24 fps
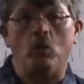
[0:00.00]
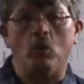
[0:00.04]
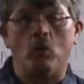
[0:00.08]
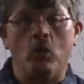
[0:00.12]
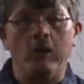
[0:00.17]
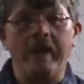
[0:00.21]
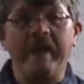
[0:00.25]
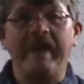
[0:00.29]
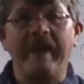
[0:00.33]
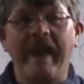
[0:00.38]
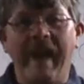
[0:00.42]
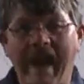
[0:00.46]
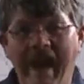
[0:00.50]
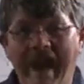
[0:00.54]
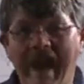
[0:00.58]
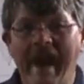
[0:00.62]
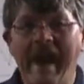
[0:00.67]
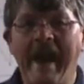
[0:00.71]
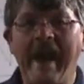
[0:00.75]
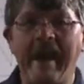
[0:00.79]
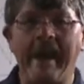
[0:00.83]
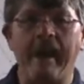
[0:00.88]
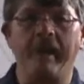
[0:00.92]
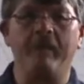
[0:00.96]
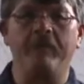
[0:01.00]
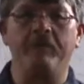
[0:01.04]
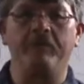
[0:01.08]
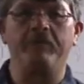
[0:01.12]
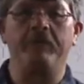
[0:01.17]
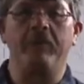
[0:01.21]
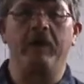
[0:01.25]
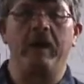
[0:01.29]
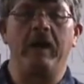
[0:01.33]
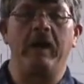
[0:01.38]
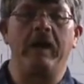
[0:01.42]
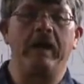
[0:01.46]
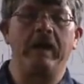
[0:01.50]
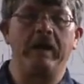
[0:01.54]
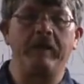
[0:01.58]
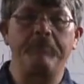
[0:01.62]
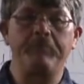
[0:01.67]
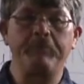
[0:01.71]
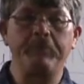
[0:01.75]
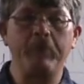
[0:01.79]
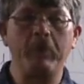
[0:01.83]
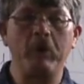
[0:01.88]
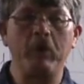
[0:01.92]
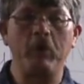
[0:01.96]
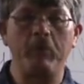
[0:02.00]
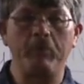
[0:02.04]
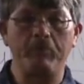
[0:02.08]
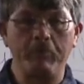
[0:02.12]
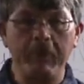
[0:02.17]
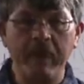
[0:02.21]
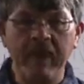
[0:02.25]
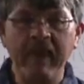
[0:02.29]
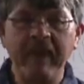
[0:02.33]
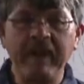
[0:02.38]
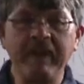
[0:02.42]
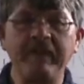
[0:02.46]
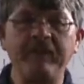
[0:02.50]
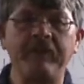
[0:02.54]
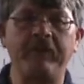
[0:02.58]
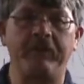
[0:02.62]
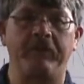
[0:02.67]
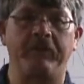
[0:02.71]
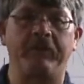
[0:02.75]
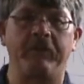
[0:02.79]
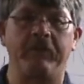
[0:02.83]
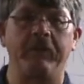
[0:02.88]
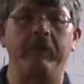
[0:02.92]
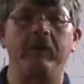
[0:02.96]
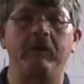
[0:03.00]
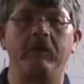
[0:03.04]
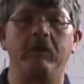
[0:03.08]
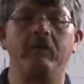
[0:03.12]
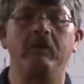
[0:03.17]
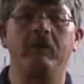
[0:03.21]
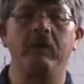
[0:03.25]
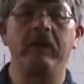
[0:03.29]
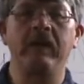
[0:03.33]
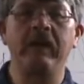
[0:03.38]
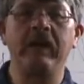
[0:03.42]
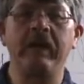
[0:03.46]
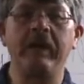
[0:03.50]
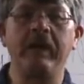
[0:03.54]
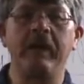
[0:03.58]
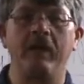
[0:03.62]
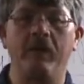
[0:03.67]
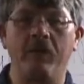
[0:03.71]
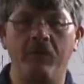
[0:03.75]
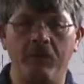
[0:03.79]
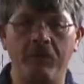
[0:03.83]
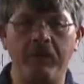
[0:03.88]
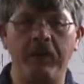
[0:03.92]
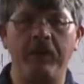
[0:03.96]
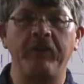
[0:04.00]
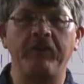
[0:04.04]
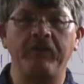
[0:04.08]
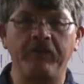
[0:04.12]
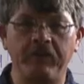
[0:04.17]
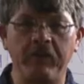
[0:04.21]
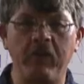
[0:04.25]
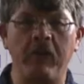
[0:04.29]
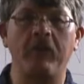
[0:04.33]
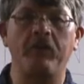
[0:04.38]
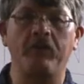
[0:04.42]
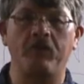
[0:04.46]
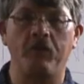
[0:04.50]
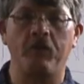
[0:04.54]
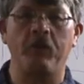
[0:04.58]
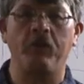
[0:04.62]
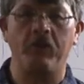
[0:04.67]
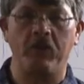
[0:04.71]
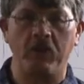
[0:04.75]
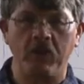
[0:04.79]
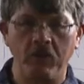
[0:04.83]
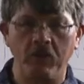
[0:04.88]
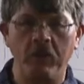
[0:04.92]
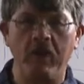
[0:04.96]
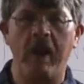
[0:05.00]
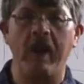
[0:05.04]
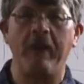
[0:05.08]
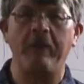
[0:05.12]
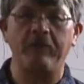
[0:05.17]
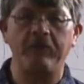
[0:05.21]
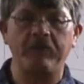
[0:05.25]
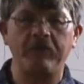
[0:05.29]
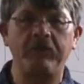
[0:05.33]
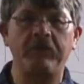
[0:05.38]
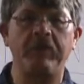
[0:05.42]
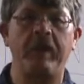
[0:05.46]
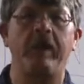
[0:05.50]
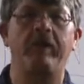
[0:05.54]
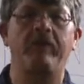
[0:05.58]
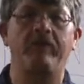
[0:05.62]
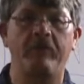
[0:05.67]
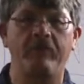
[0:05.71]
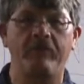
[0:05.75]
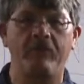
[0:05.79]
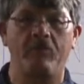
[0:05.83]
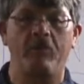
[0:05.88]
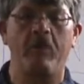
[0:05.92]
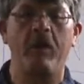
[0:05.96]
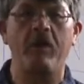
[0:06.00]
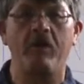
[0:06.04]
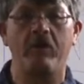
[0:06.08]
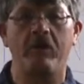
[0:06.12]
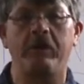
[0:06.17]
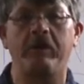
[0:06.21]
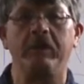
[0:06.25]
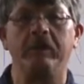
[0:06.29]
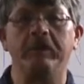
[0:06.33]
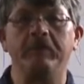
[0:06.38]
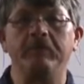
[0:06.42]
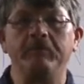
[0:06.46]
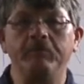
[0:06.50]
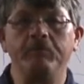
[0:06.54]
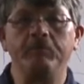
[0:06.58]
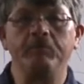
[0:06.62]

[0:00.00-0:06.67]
We have a propensity in this country, the United States of America,